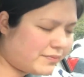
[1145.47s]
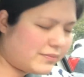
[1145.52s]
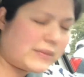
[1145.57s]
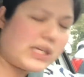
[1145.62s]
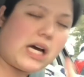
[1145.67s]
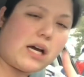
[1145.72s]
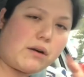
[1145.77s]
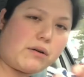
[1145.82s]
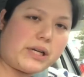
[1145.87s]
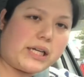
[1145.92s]

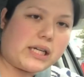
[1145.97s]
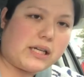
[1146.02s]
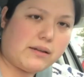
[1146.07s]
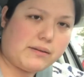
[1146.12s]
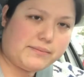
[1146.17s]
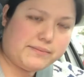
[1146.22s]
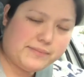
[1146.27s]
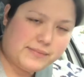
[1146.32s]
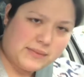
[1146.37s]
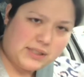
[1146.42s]
I don't need it.
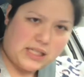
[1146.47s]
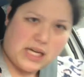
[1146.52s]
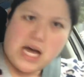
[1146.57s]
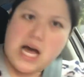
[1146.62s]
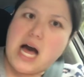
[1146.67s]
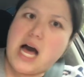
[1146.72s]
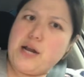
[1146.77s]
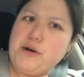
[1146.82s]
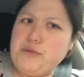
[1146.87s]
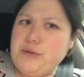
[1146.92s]

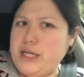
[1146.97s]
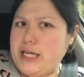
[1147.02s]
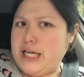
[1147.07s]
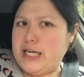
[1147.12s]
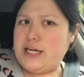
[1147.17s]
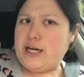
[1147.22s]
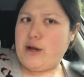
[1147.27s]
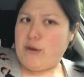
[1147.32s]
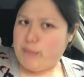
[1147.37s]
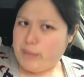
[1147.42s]
I don't
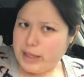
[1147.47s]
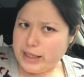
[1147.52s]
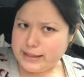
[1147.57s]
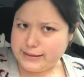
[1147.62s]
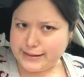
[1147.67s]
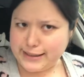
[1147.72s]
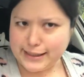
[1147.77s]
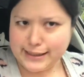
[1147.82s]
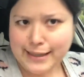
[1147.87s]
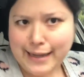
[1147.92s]
need
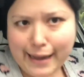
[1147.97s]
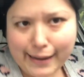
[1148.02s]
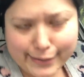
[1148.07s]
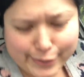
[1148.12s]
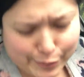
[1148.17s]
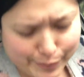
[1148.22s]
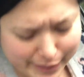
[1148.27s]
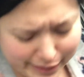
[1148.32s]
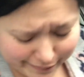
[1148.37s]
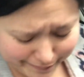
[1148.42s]
nobody's
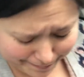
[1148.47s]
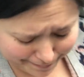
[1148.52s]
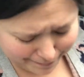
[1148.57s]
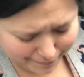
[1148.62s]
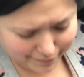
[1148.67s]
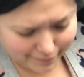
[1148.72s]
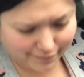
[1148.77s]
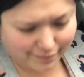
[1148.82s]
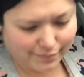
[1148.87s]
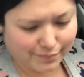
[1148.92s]
acknowledgement.
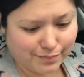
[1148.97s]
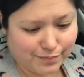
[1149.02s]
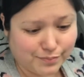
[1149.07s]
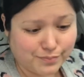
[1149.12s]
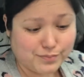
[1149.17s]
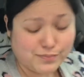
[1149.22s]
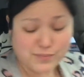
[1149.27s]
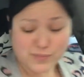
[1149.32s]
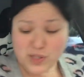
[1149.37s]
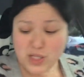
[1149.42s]

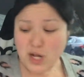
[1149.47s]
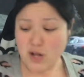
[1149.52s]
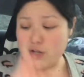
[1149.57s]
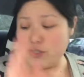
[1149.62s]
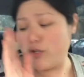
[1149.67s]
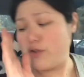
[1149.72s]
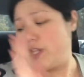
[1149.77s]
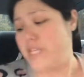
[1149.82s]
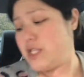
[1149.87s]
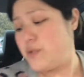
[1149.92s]

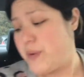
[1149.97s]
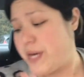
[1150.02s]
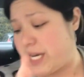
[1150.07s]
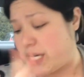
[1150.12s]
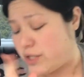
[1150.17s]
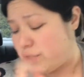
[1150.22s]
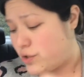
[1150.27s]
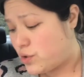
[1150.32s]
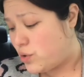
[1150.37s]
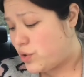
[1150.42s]
So this
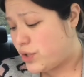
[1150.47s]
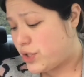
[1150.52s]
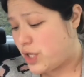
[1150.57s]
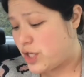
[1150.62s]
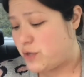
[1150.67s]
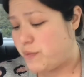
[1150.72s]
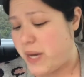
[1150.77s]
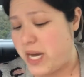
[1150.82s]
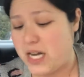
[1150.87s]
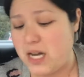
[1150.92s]
week, school
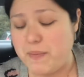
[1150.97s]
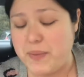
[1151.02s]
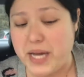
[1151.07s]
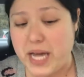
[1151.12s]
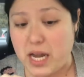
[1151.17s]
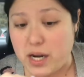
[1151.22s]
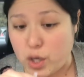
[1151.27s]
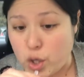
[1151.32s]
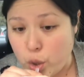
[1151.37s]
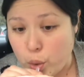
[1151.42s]
starts back up
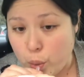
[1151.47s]
again.